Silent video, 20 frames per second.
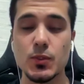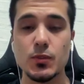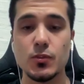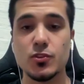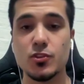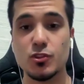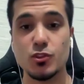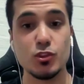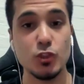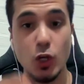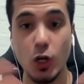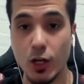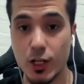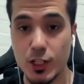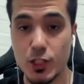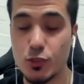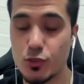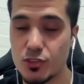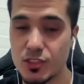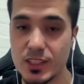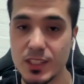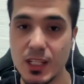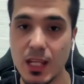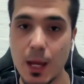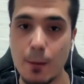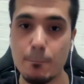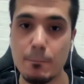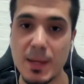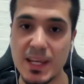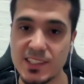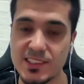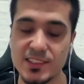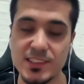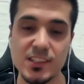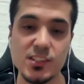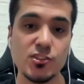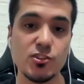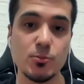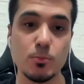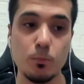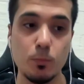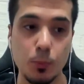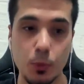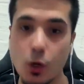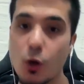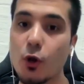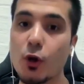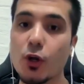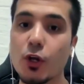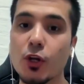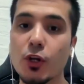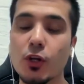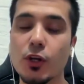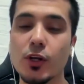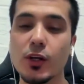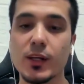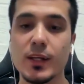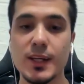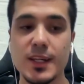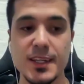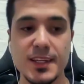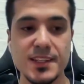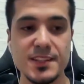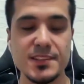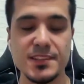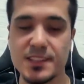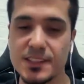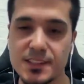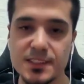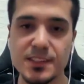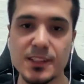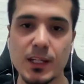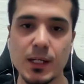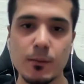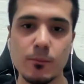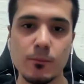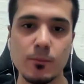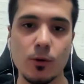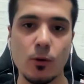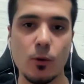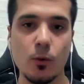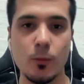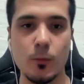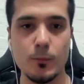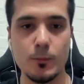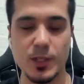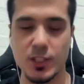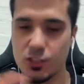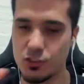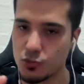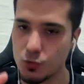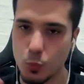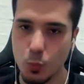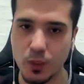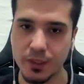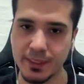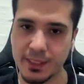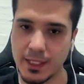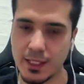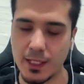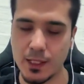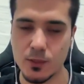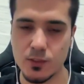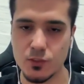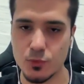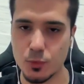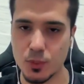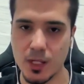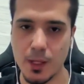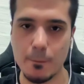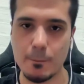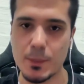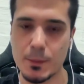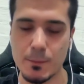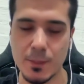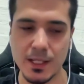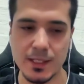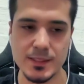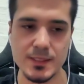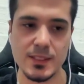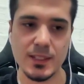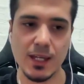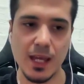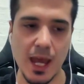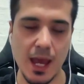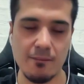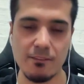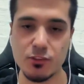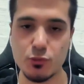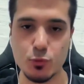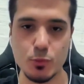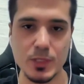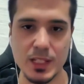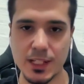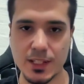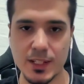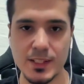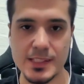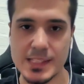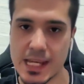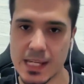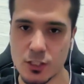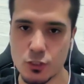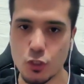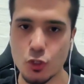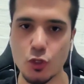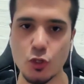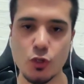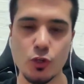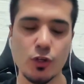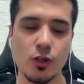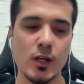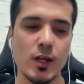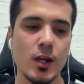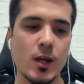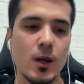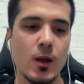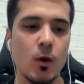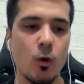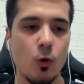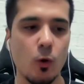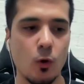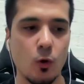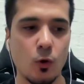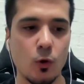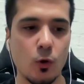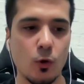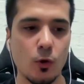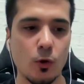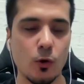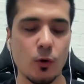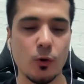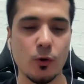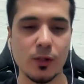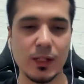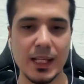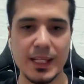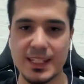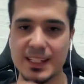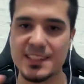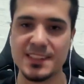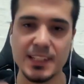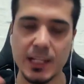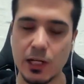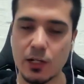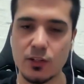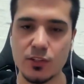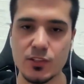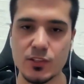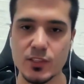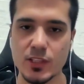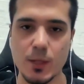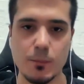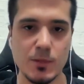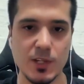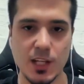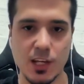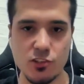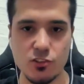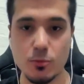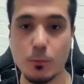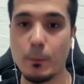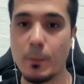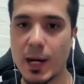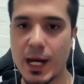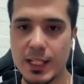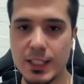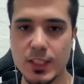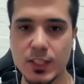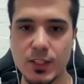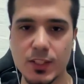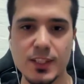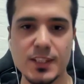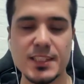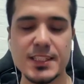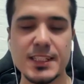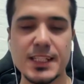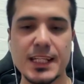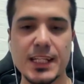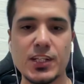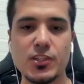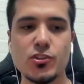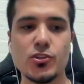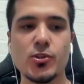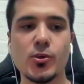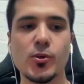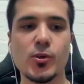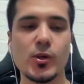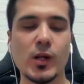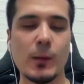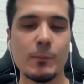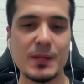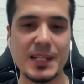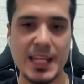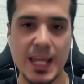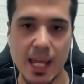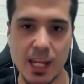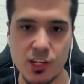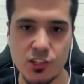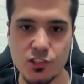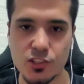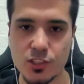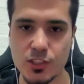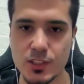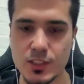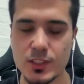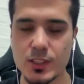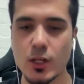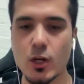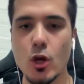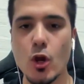to start using a message broker system because you wanna implement event-driven architecture or like asynchronous communication patterns in your applications,